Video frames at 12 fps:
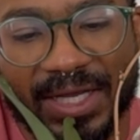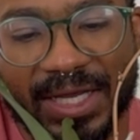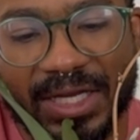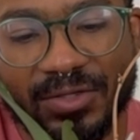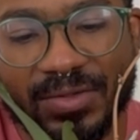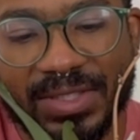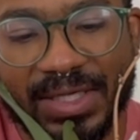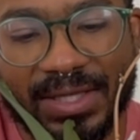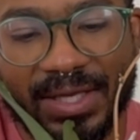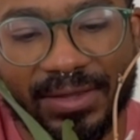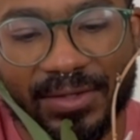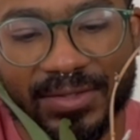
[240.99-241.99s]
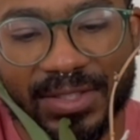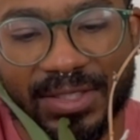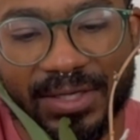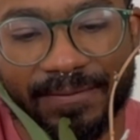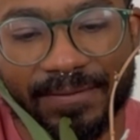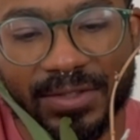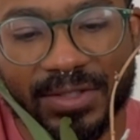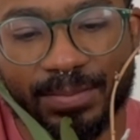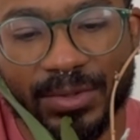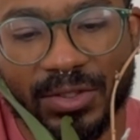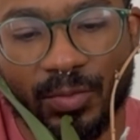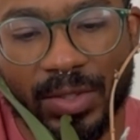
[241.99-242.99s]
And you see that there's a difference
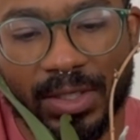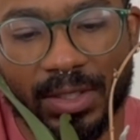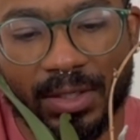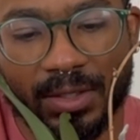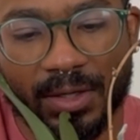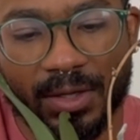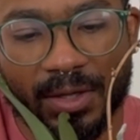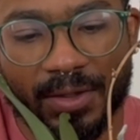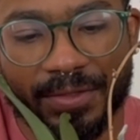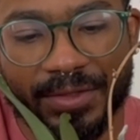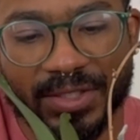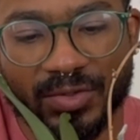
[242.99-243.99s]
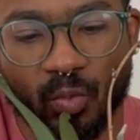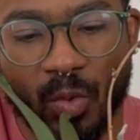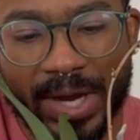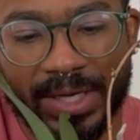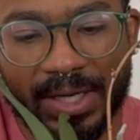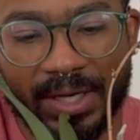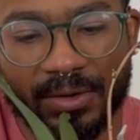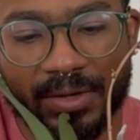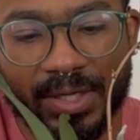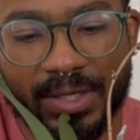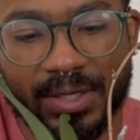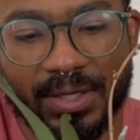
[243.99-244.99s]
between this white
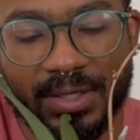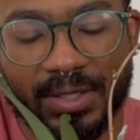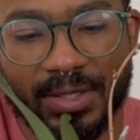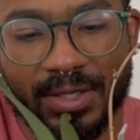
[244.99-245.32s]
area,